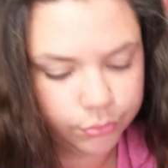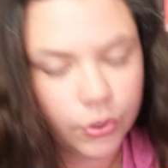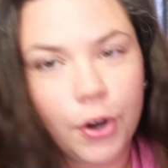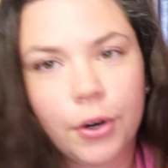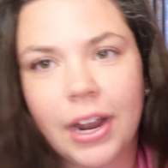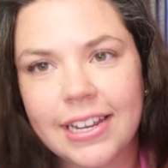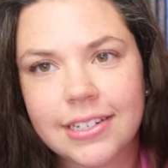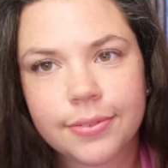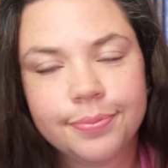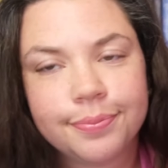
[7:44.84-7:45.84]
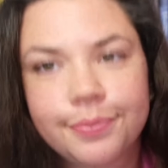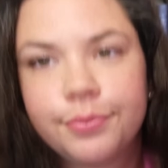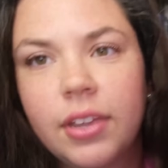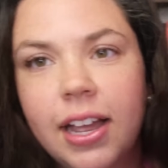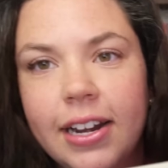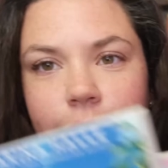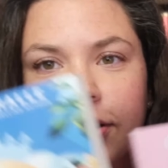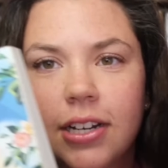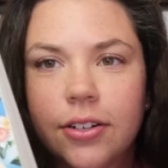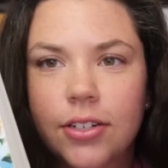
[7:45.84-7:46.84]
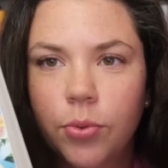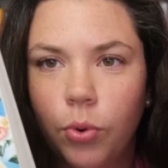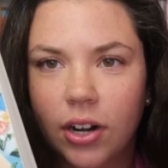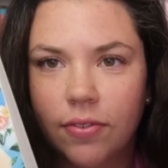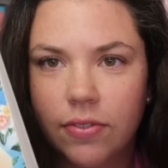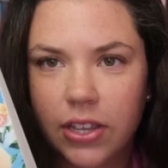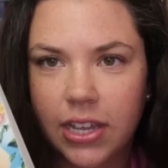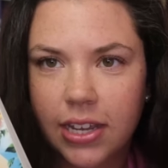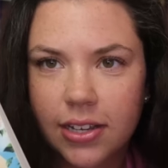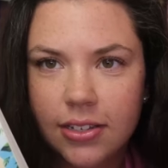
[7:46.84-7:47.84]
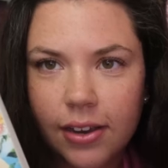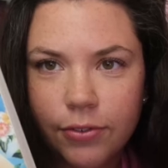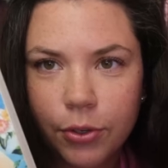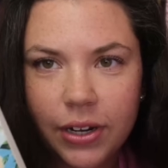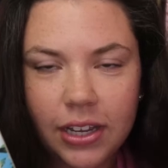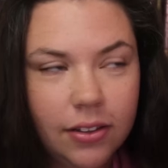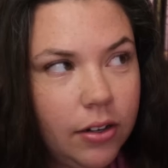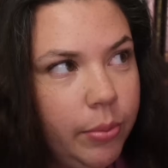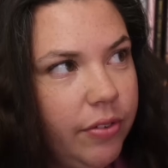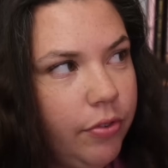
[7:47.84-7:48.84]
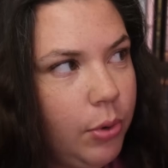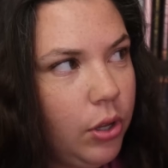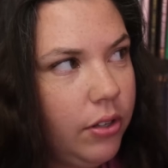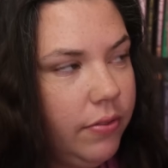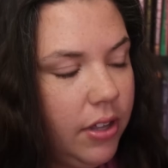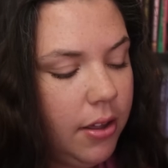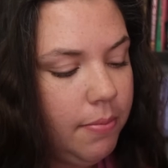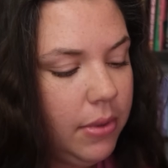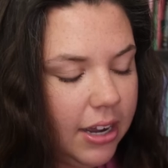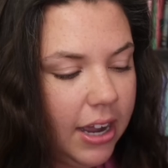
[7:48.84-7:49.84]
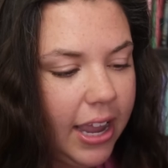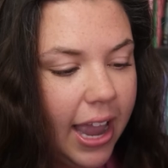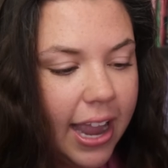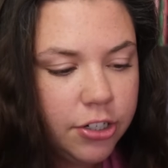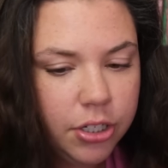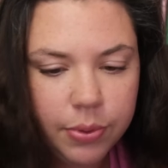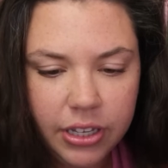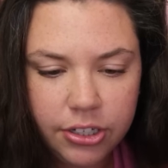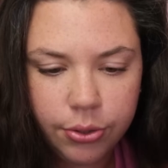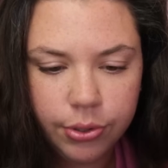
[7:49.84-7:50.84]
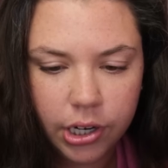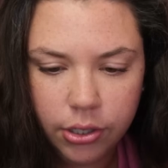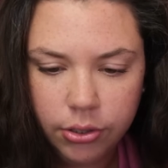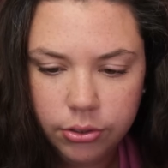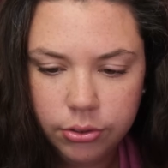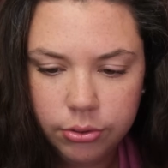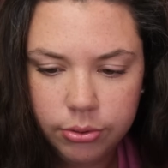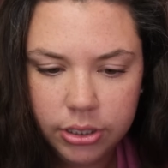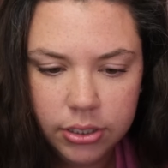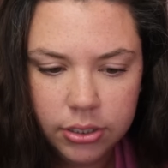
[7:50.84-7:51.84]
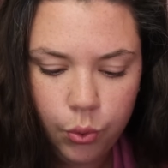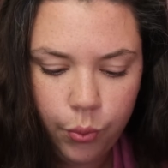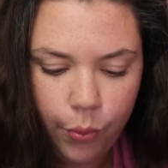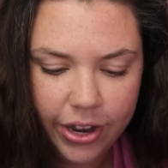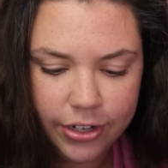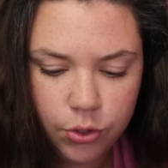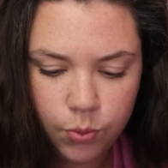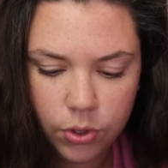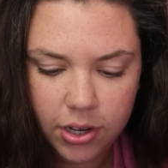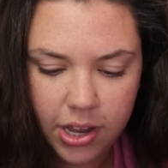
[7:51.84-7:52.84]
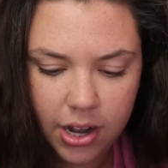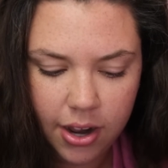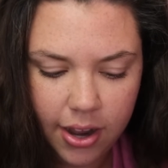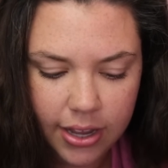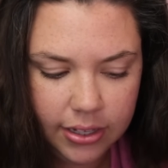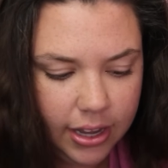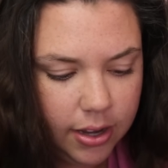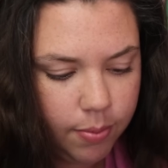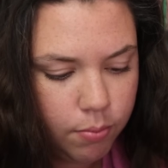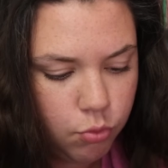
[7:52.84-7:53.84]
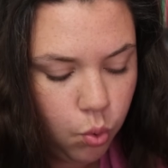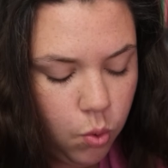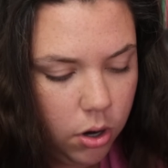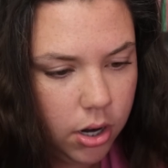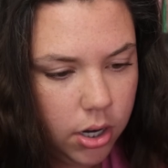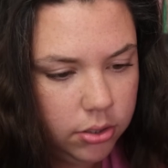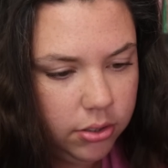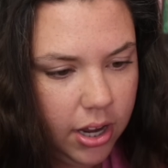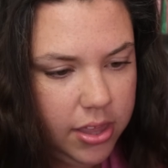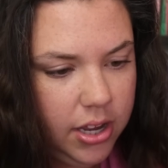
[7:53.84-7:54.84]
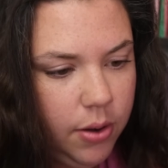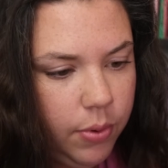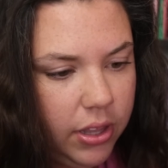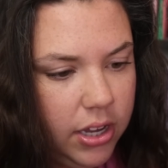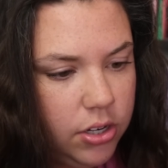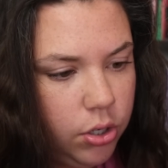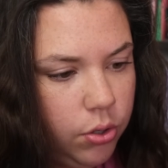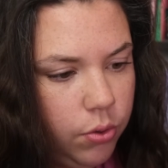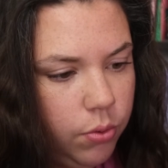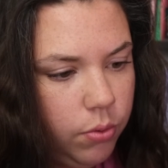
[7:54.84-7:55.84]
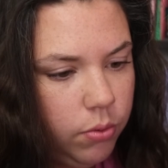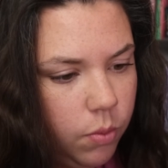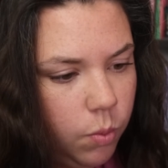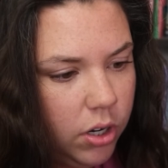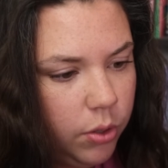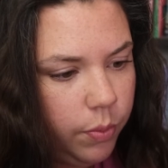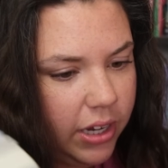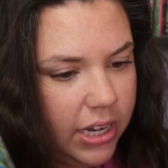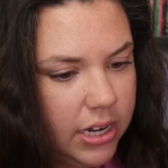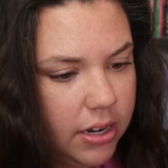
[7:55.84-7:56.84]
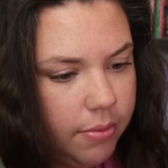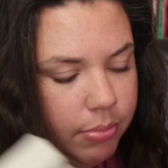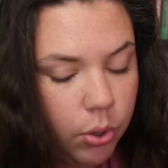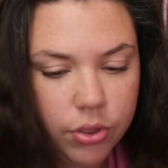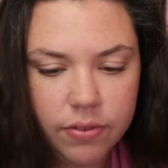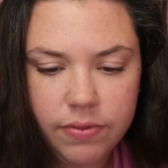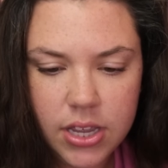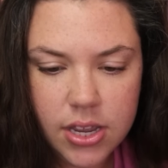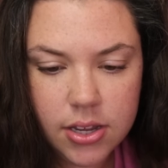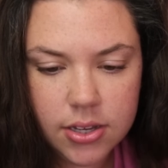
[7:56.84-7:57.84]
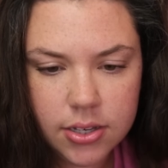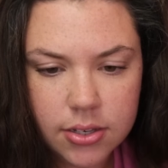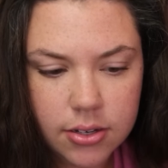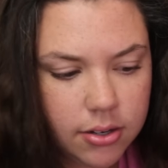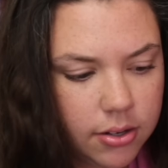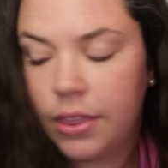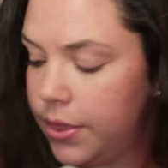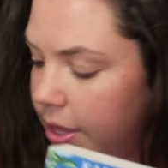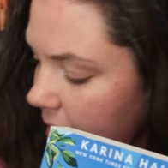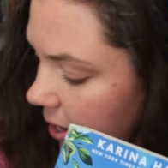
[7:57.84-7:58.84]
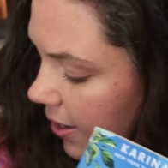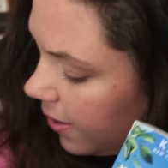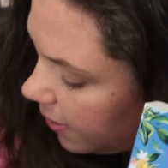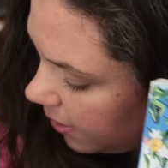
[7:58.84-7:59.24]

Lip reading: All right, I narrowed it down to one of these after reading a little bit from all of them. I actually really don't know which one I like more. I think I really do want to read both of these. I think